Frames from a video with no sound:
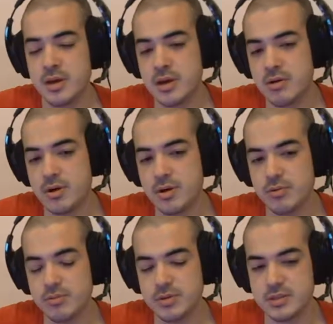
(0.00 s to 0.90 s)
I
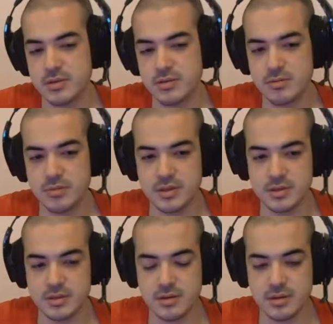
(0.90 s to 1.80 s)
would be studying
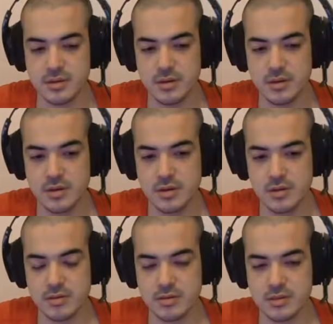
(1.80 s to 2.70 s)
basically
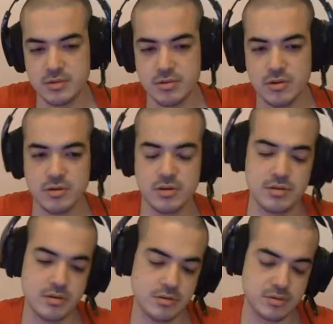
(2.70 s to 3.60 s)
this situation. And
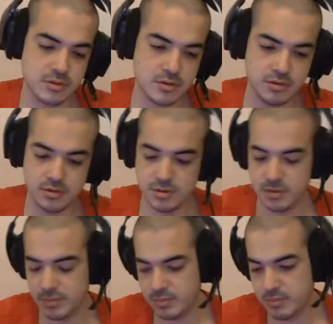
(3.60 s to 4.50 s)
then you saw I
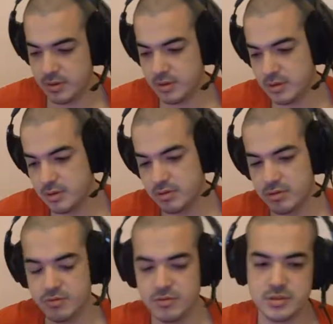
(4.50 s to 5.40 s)
might be
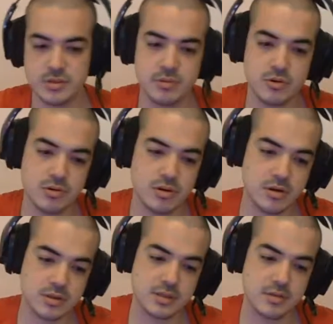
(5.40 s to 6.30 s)
looking for some node
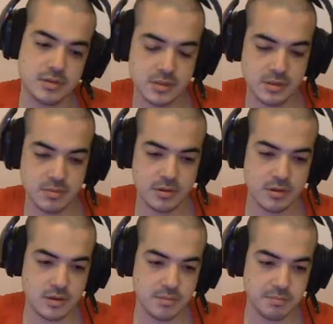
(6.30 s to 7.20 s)
locks at the same
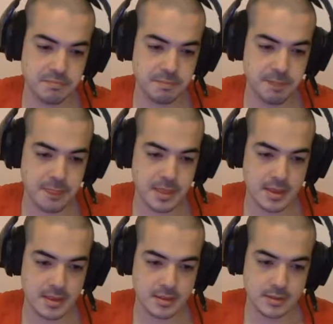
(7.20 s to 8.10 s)
time.
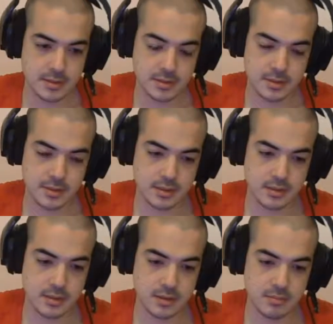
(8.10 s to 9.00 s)

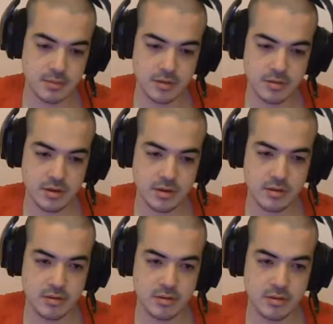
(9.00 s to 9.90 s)
And then
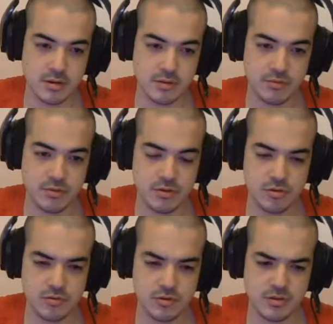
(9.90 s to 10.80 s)
I finished
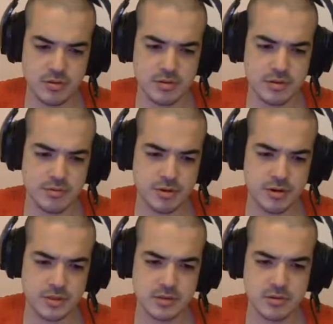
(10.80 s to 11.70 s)
the video, and then I
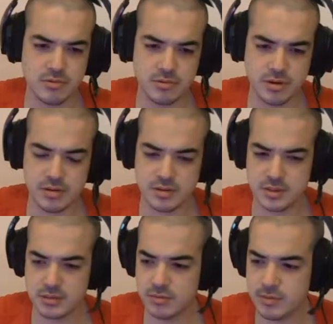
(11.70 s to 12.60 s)
realized, oh wait, there's
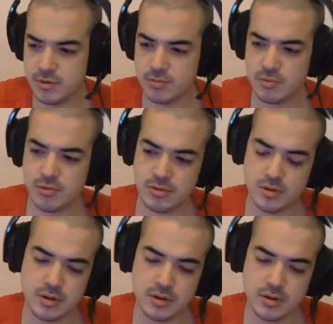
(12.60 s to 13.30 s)
so much more